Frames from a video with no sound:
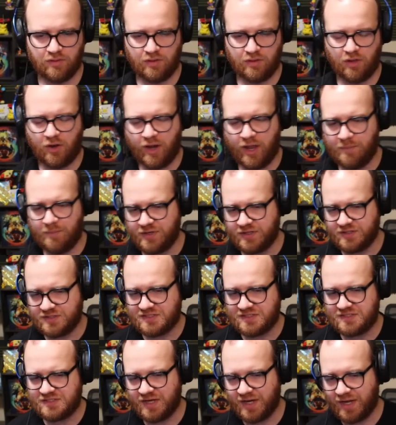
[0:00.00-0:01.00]
Okay, I'm gonna
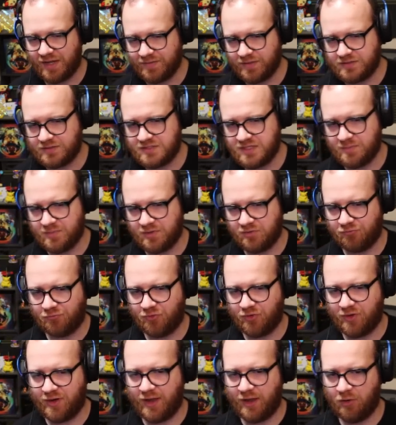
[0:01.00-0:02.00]
sit on the Demon
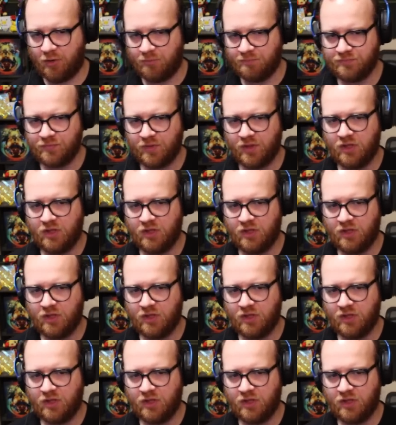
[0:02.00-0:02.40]
for now,